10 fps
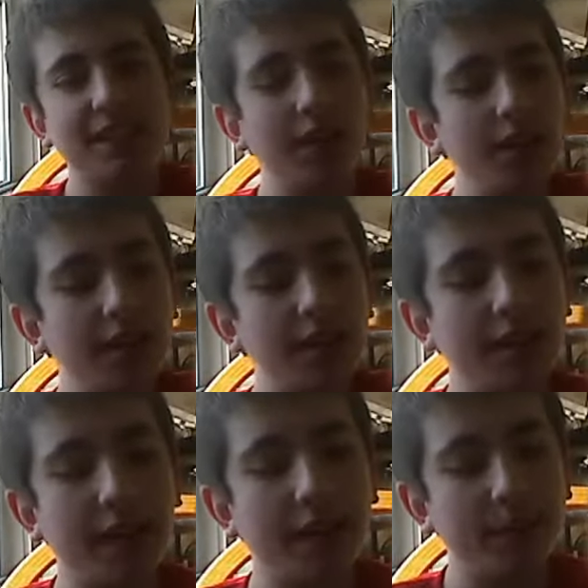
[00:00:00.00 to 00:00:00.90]
other than
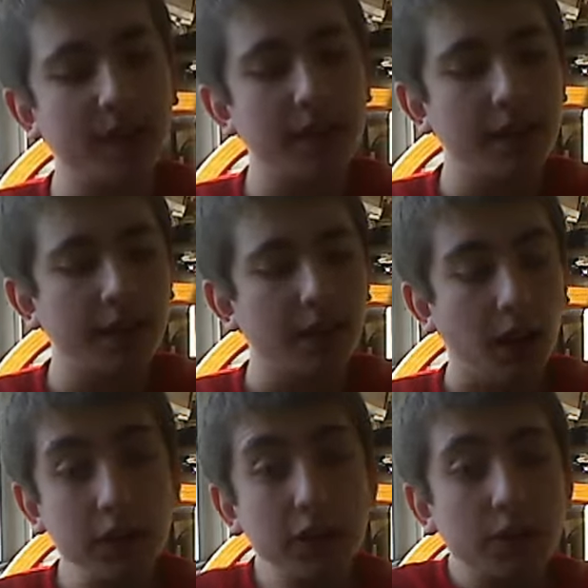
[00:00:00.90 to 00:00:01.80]
that,
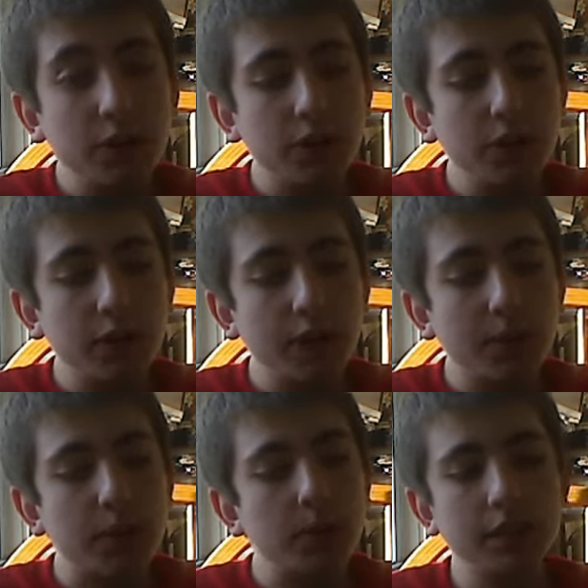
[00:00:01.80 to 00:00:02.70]
other than those 2
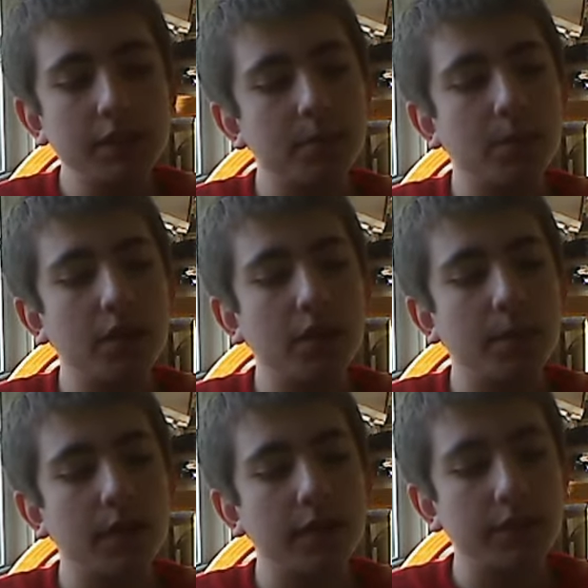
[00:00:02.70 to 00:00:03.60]
games, I'm really
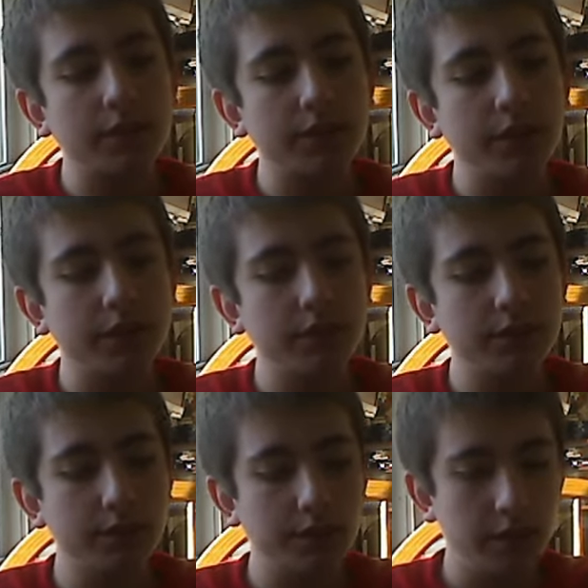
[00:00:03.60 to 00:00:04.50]
disappointed by the launch
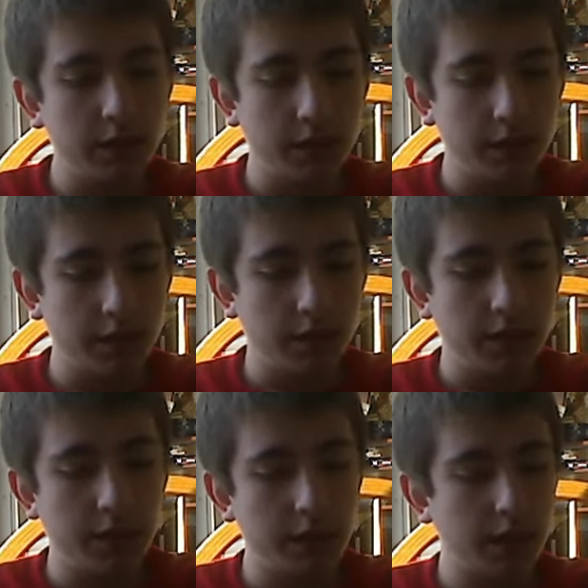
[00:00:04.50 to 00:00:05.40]
titles.
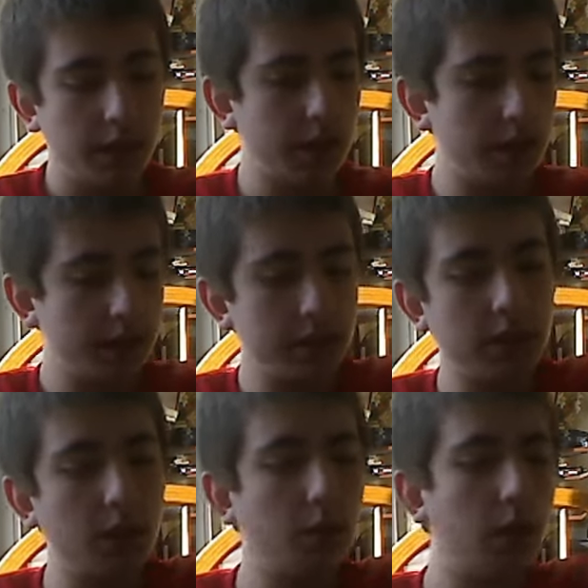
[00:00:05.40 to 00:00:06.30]

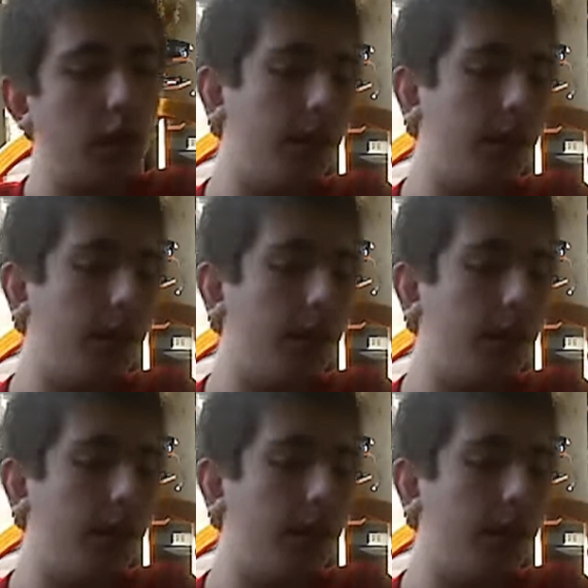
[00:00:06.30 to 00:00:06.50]
So,